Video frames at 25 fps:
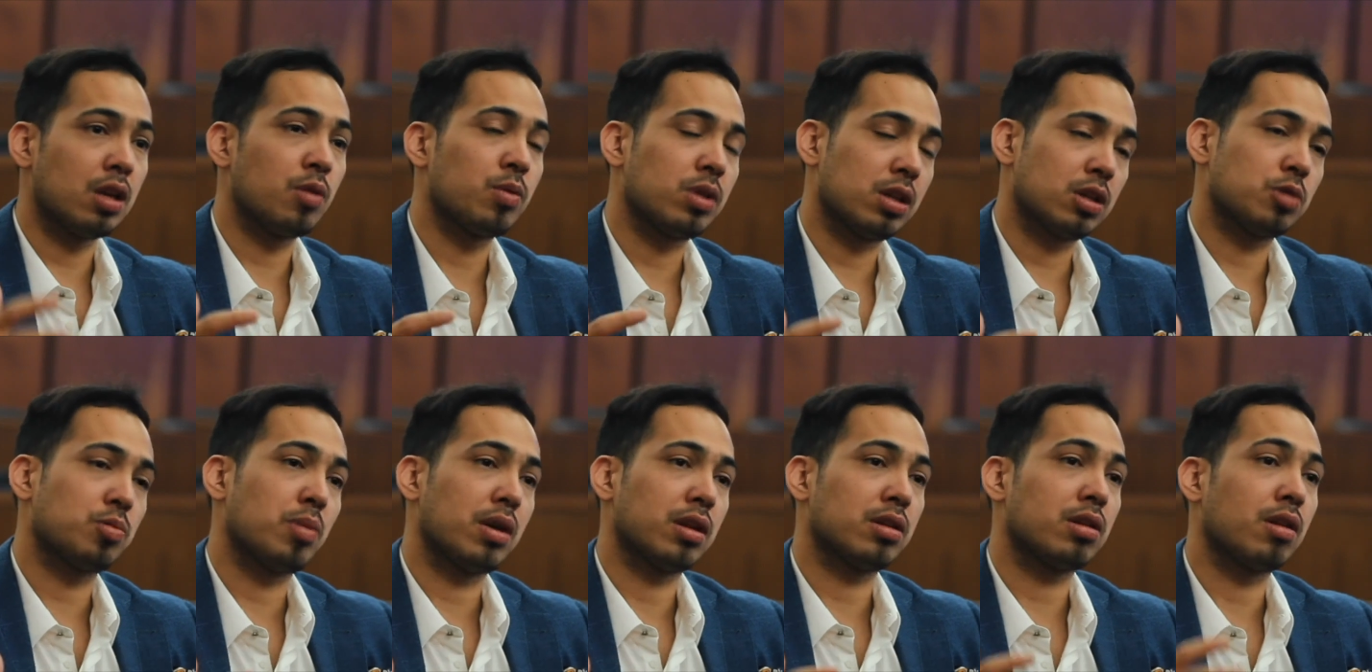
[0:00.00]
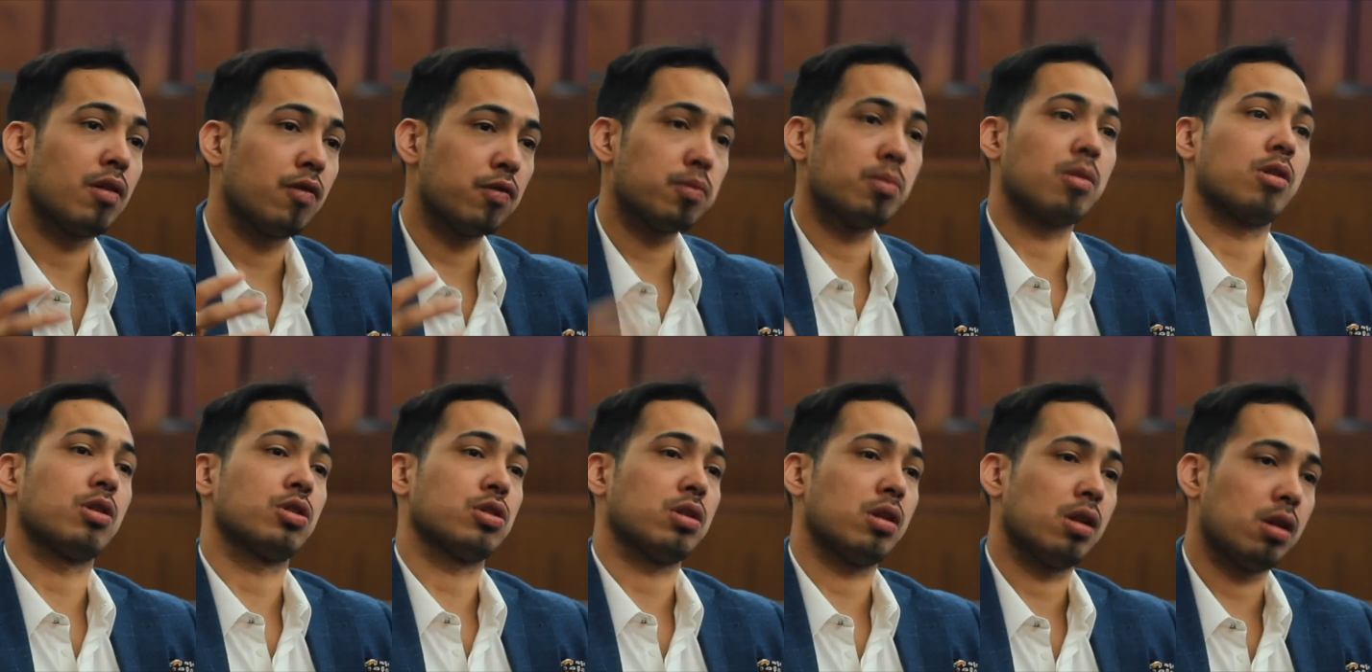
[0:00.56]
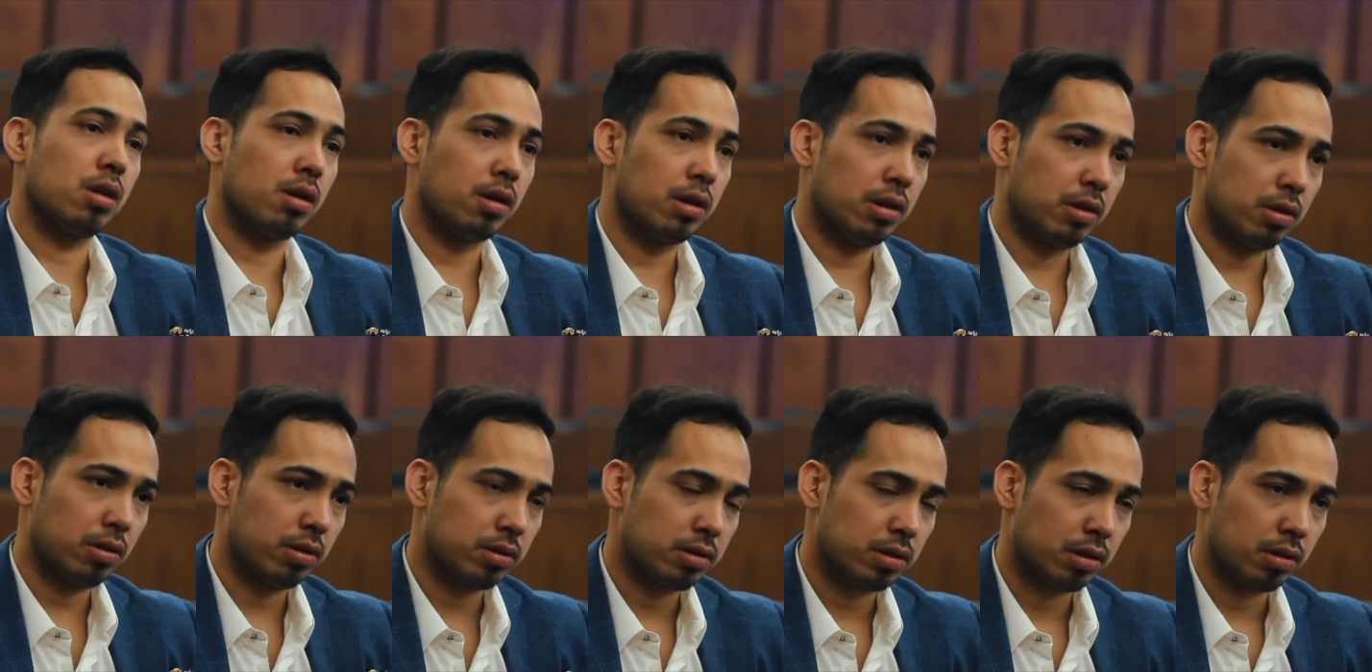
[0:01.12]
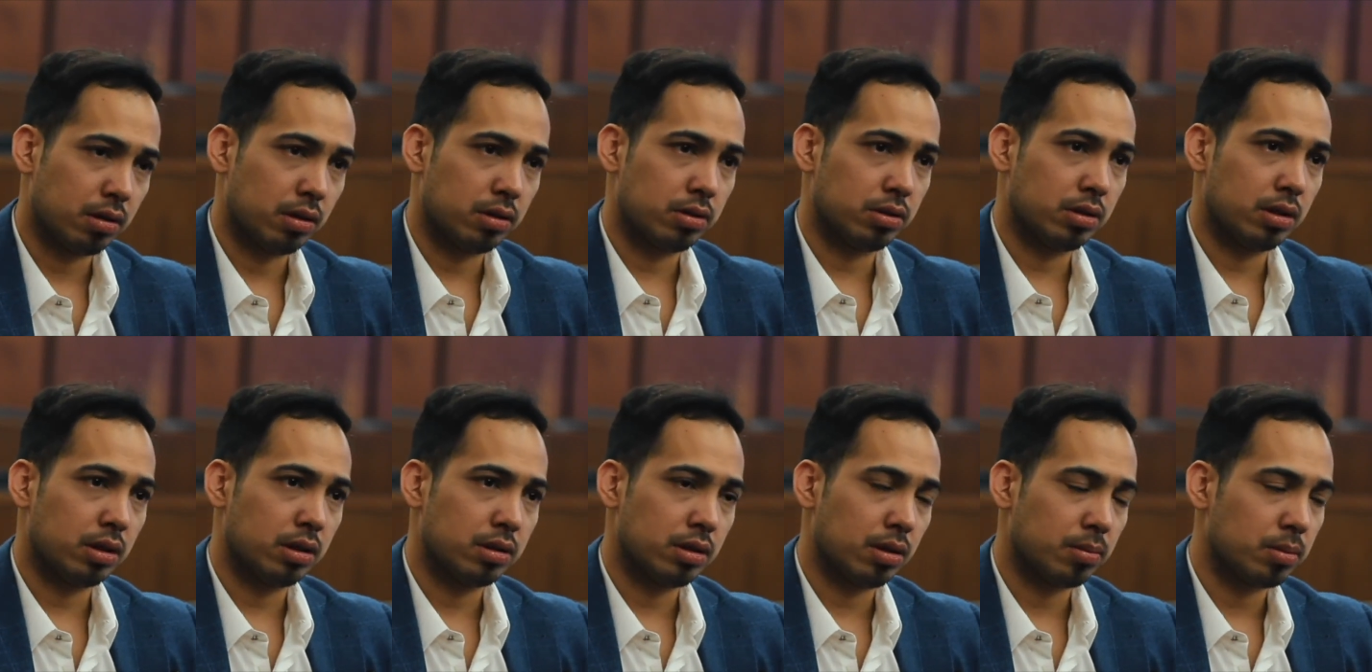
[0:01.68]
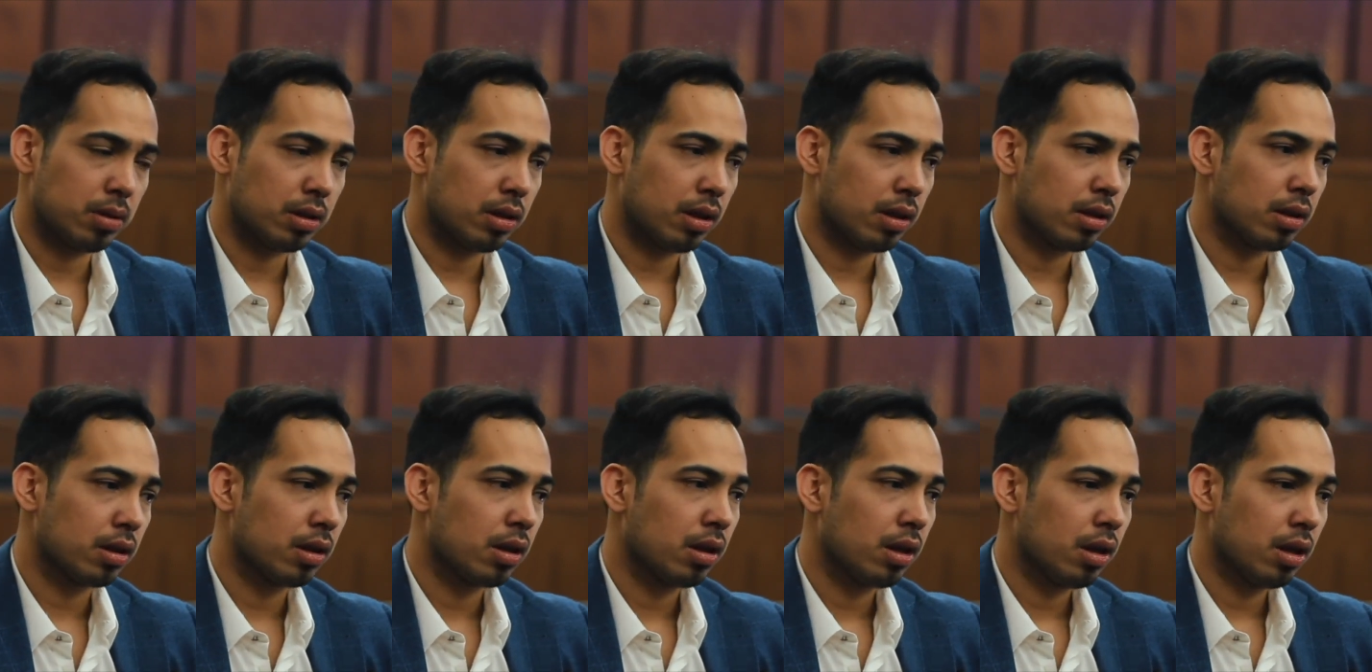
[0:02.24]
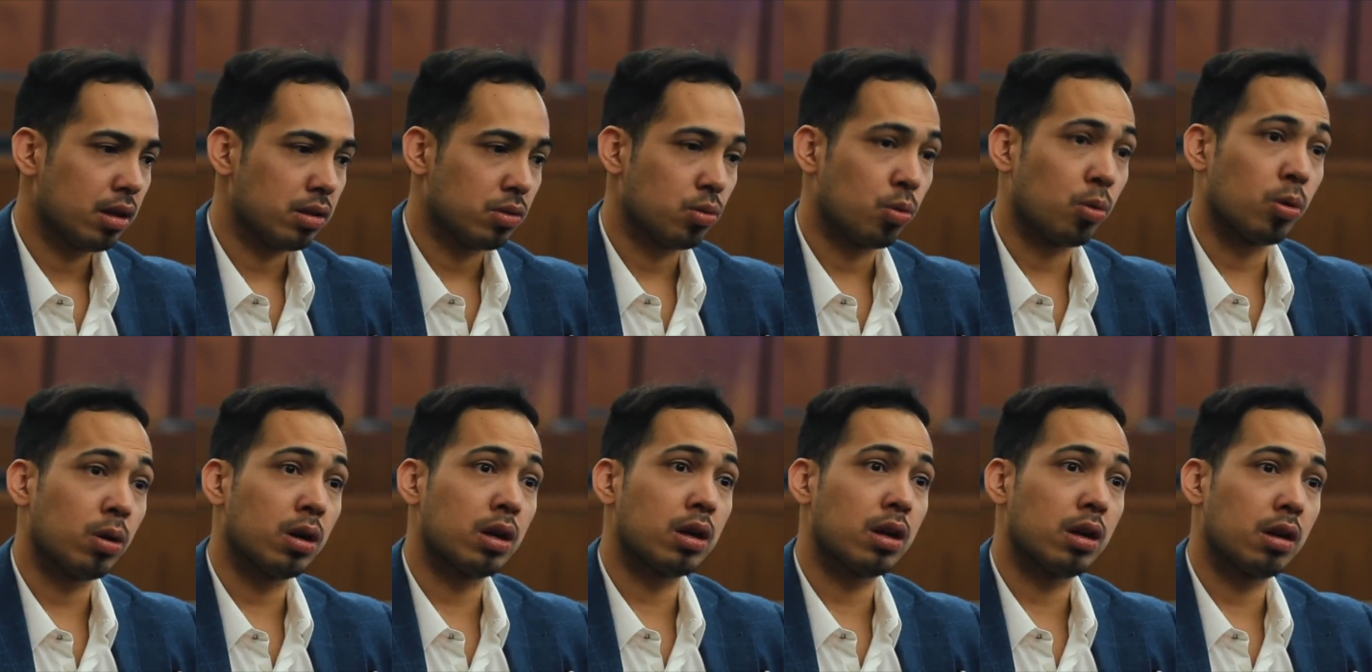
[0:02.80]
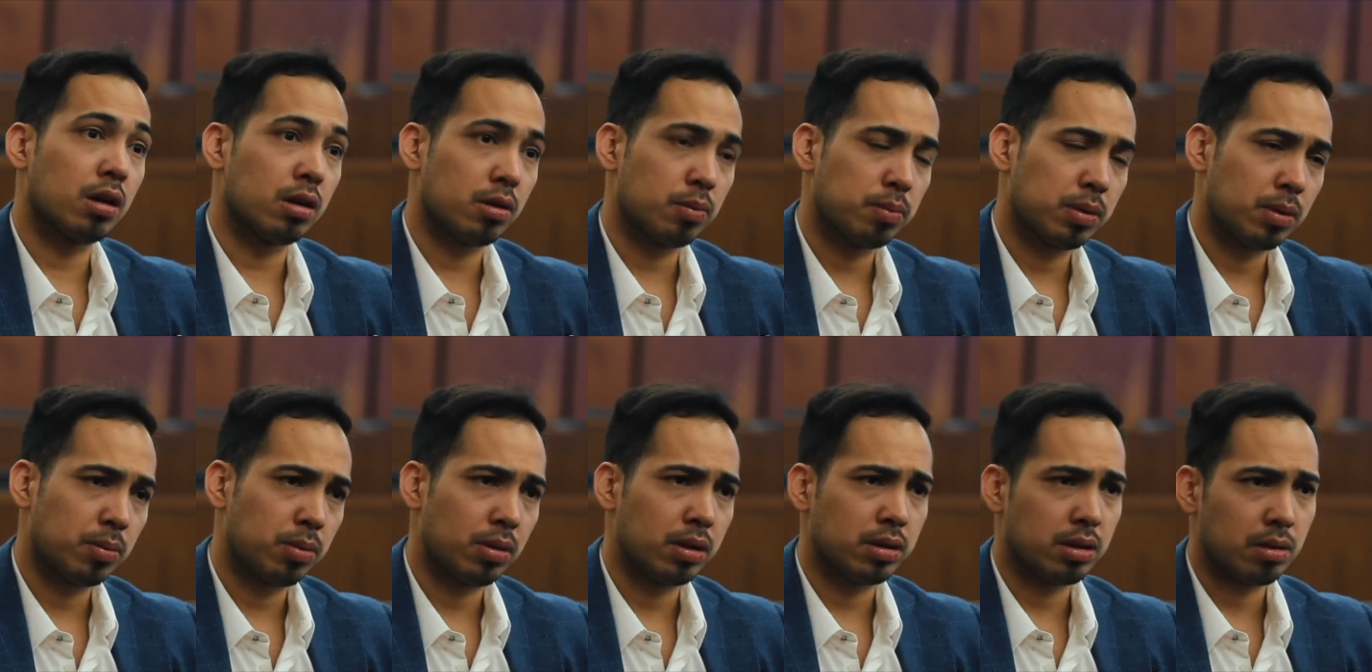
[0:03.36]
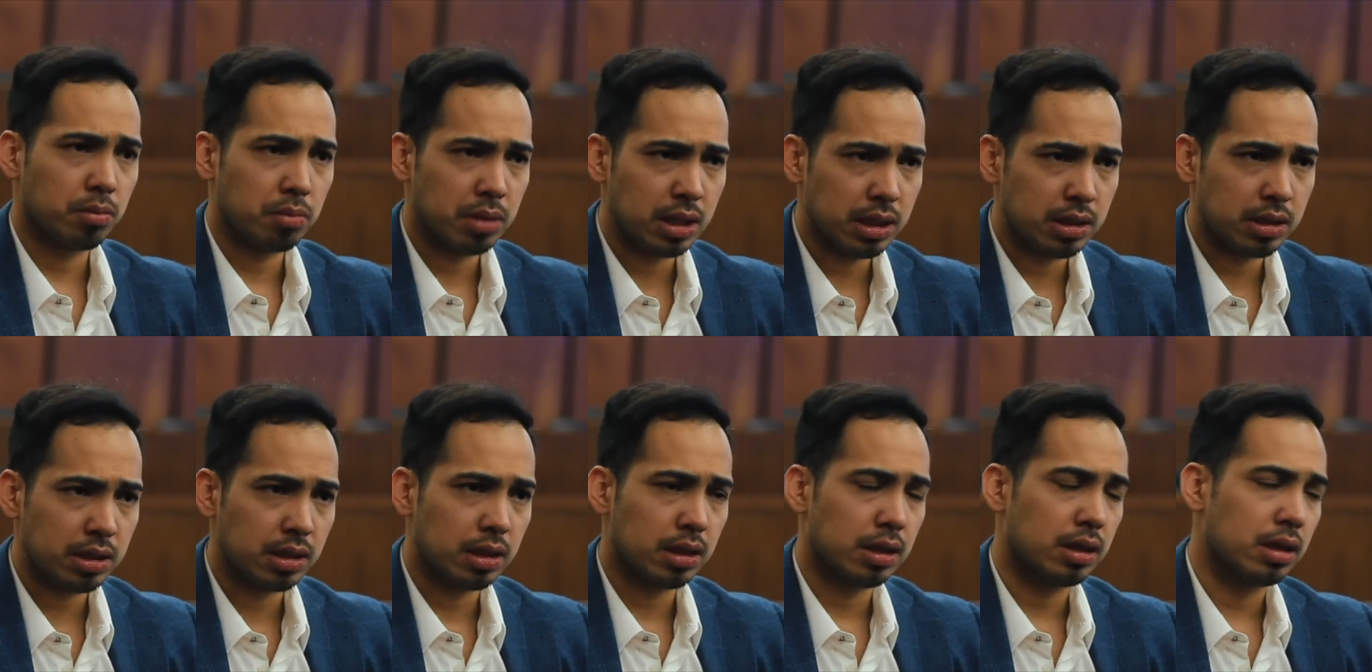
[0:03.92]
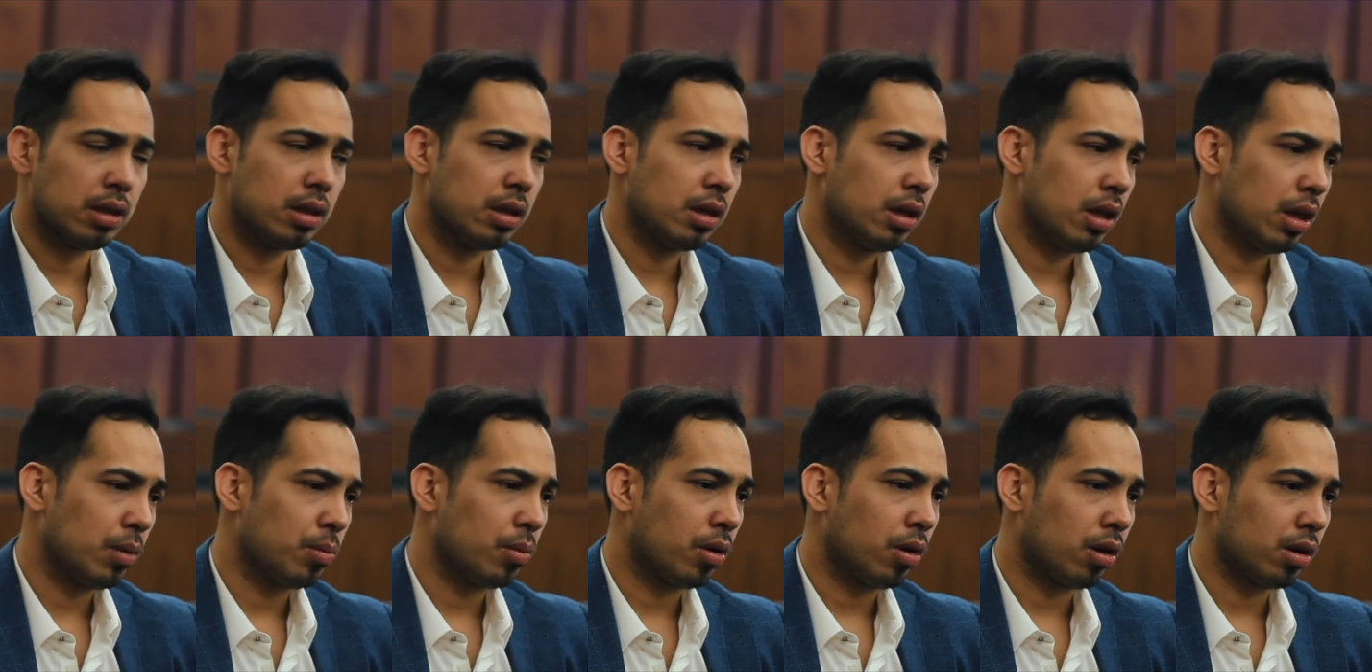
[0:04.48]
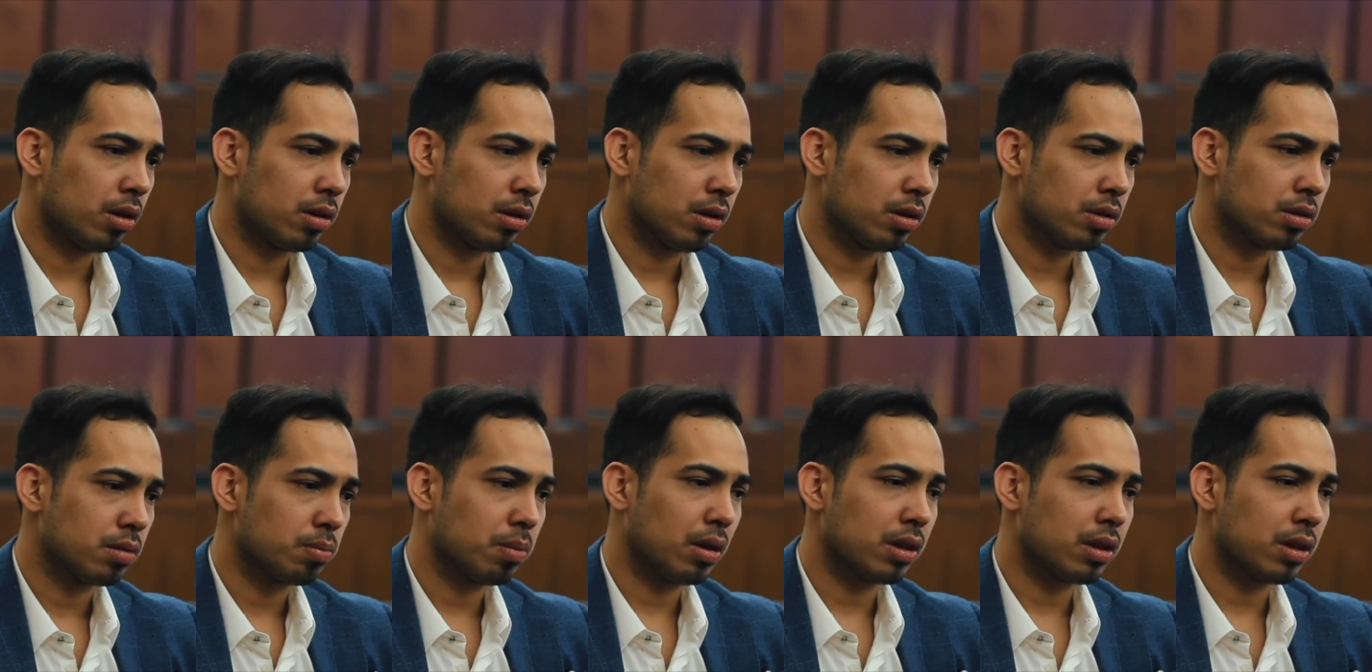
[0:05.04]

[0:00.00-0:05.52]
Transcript: dealing with a specter of martial law across the country, something that is worrying a lot of people in the media, among others.